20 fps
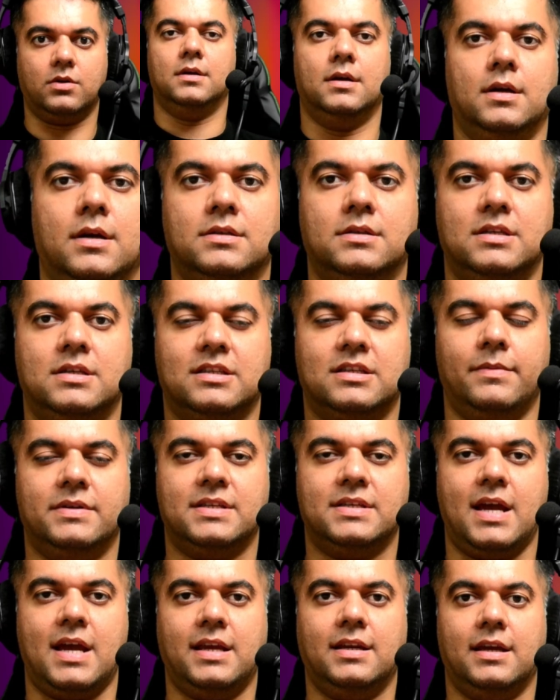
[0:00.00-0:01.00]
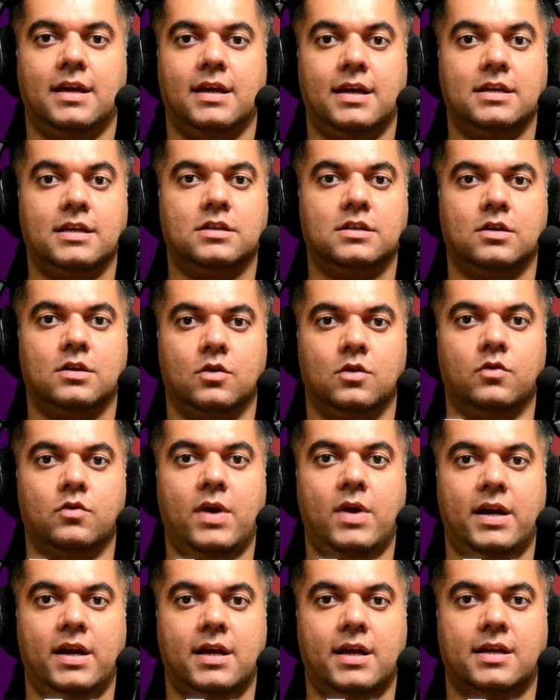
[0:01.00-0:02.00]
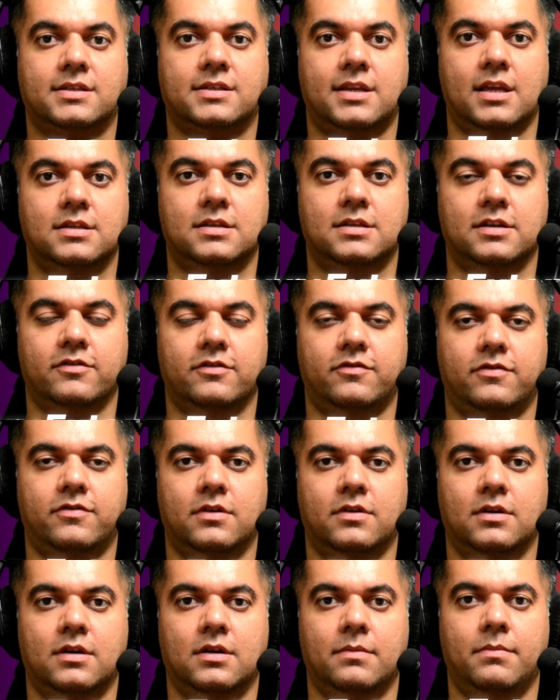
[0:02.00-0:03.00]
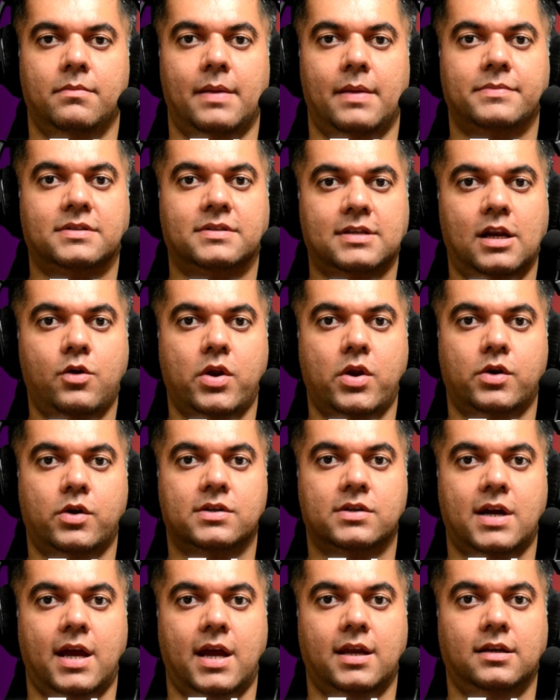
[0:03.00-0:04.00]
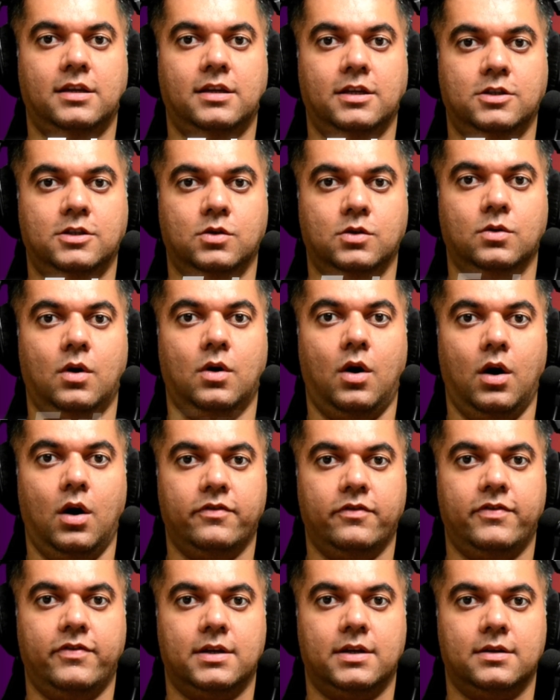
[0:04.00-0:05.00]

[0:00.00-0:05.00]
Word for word: System design is very extensive, but I'm still going to try and teach you all of it.